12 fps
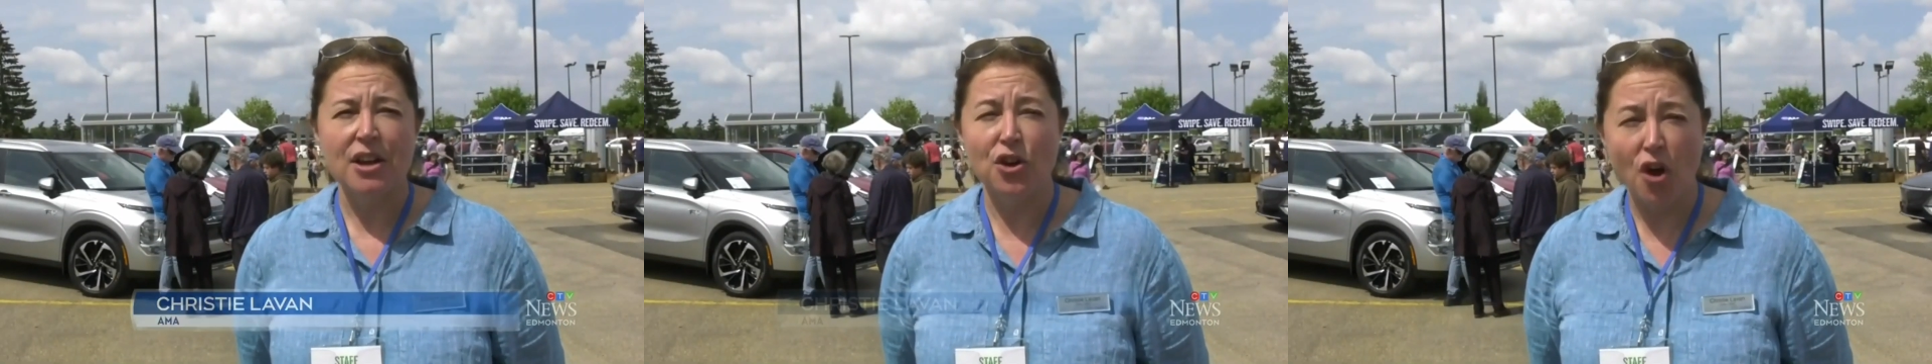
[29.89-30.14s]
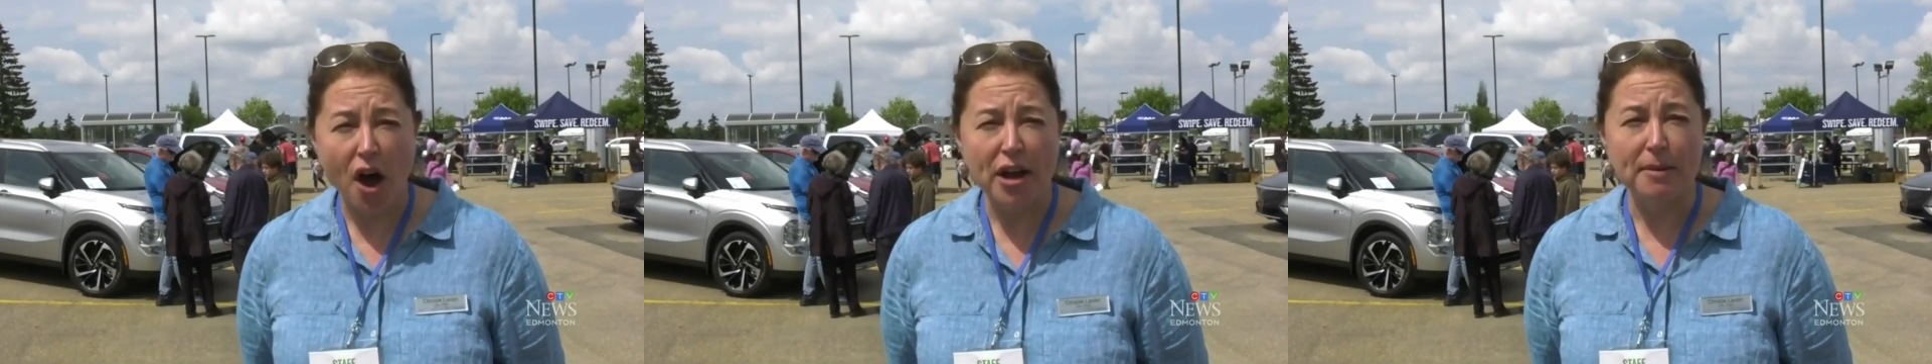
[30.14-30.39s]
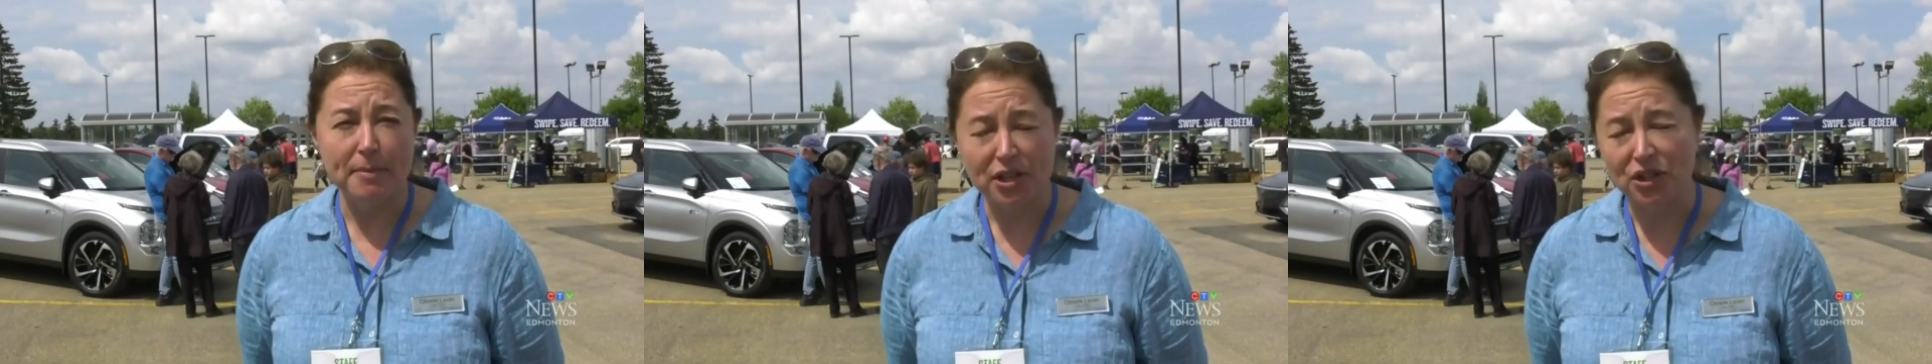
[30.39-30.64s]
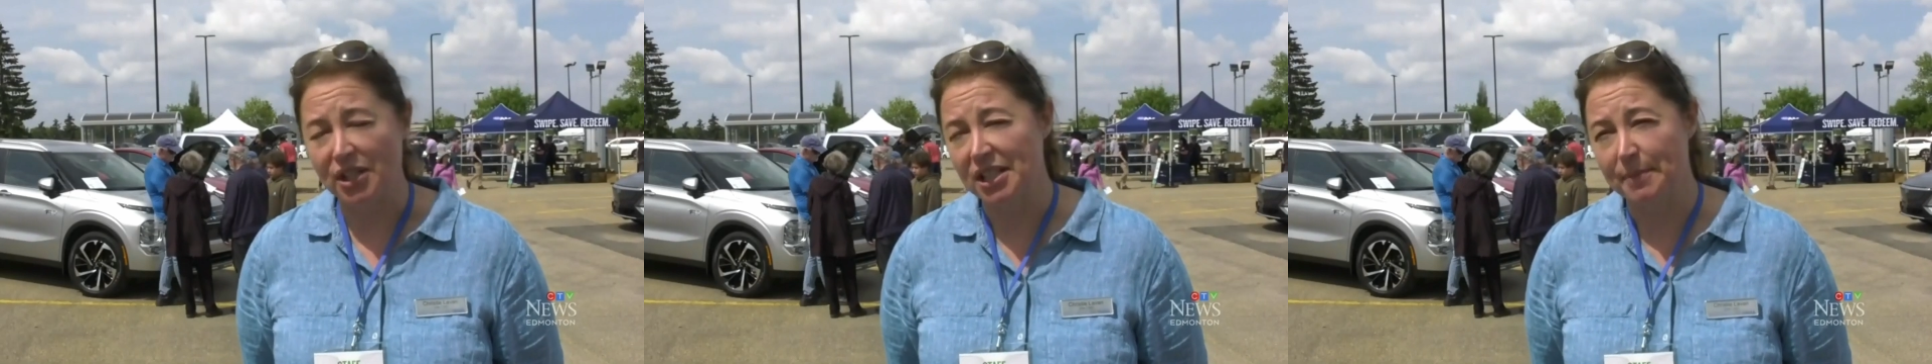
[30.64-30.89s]
non
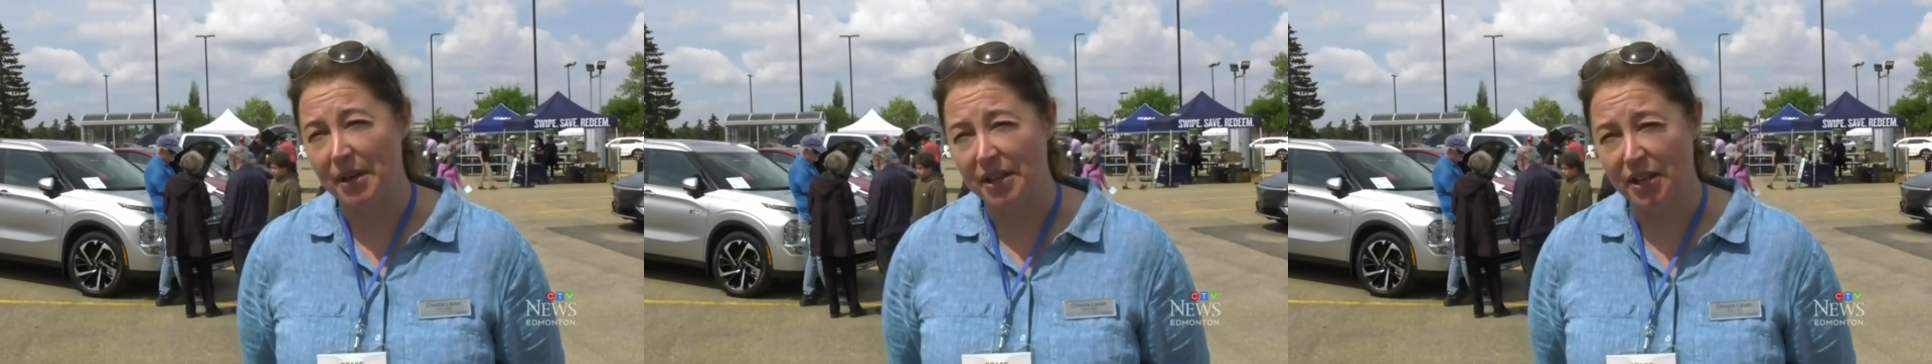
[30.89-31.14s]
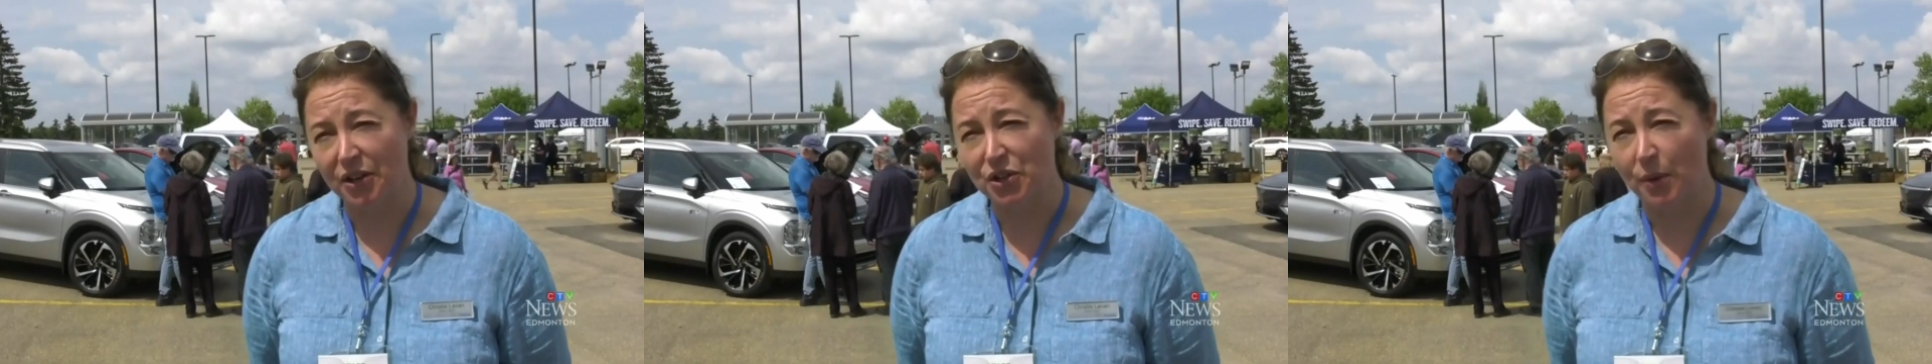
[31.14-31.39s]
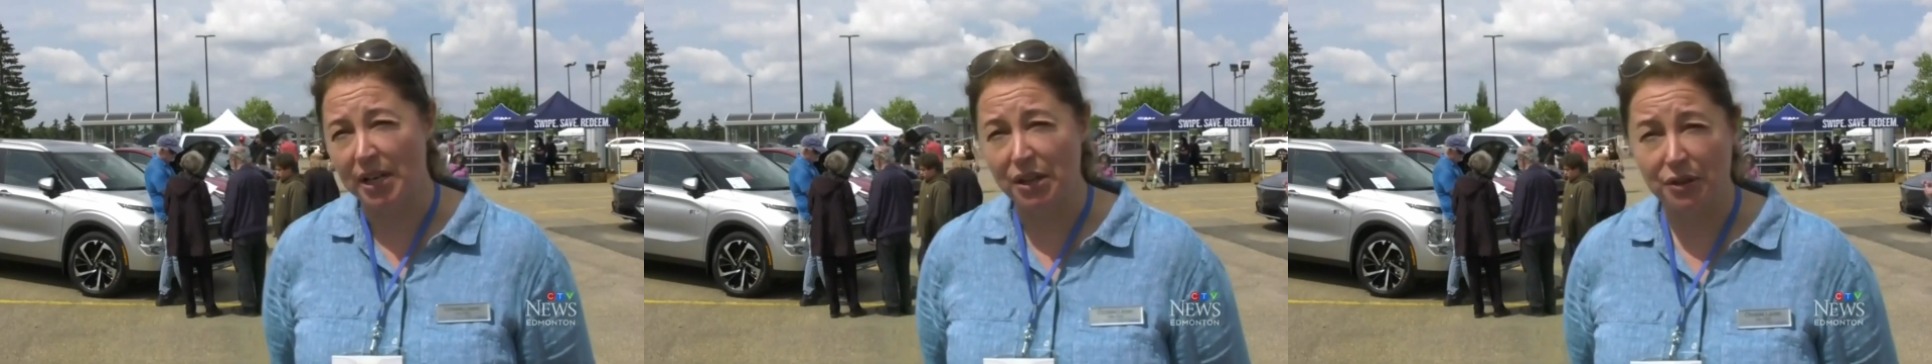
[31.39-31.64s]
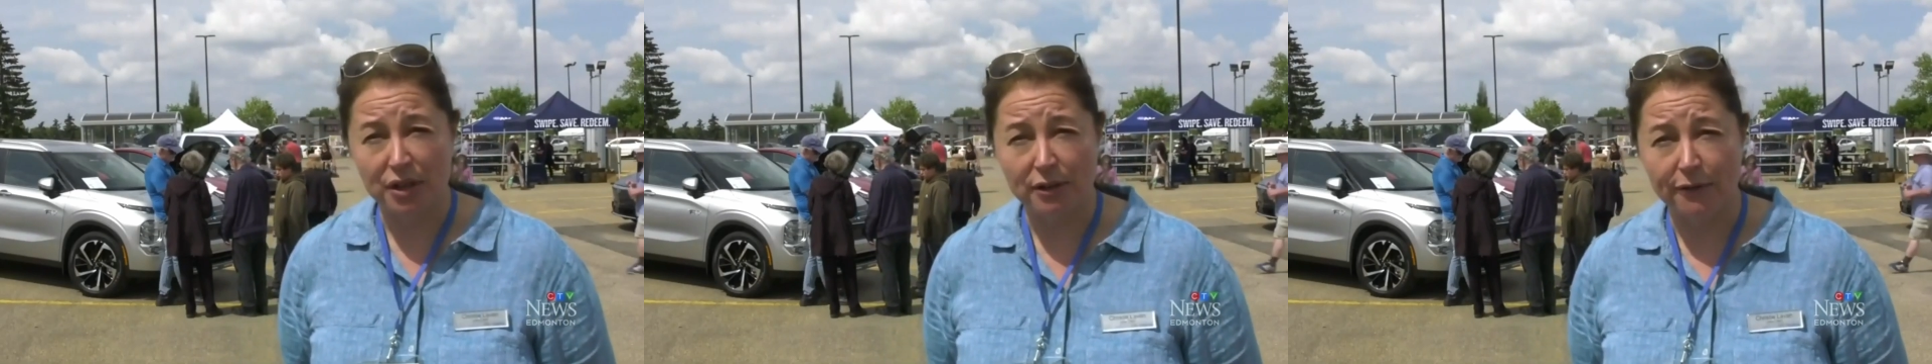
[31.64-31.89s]
emissions by the year
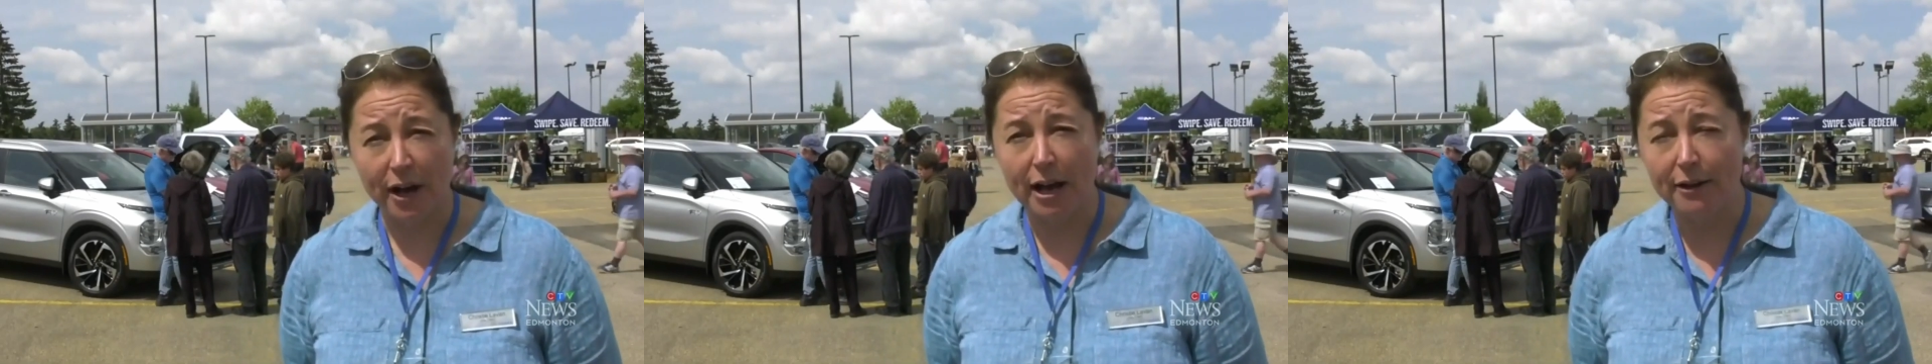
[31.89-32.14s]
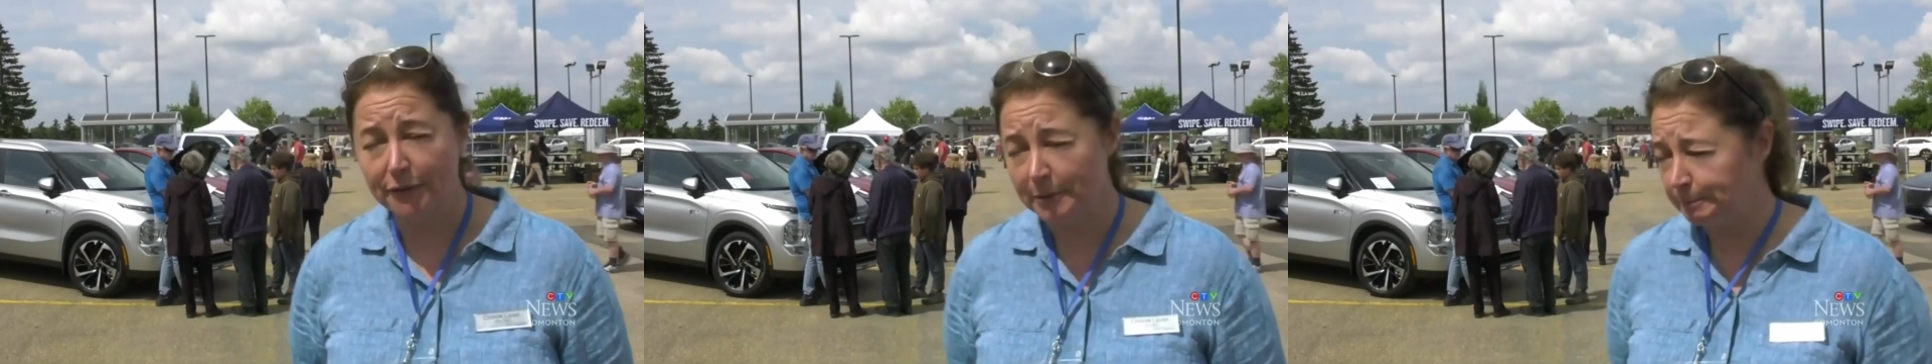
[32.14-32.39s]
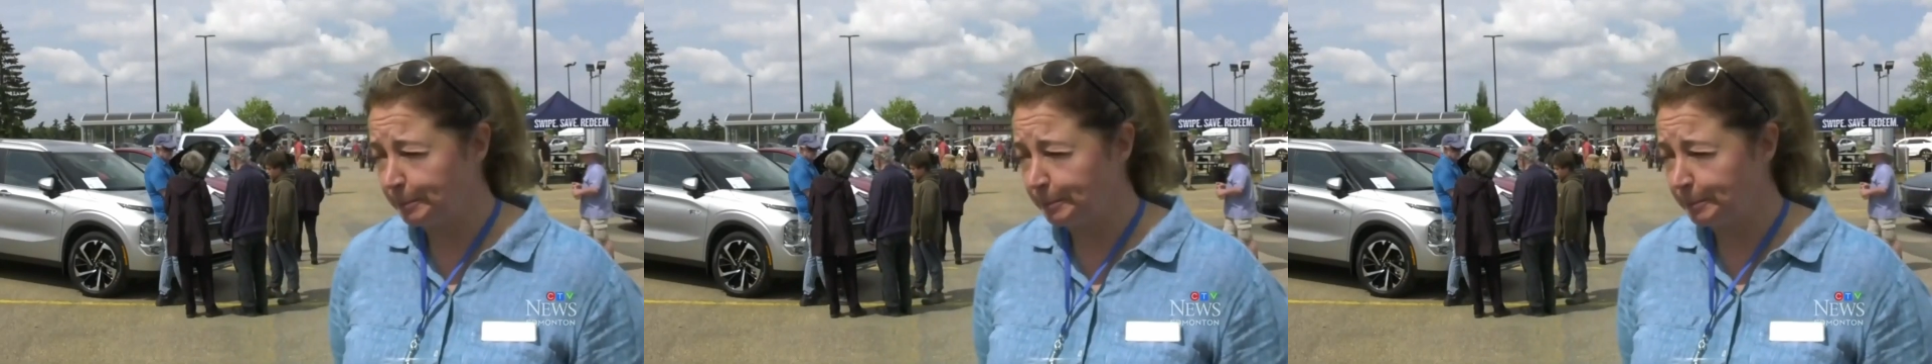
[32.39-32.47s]
2035.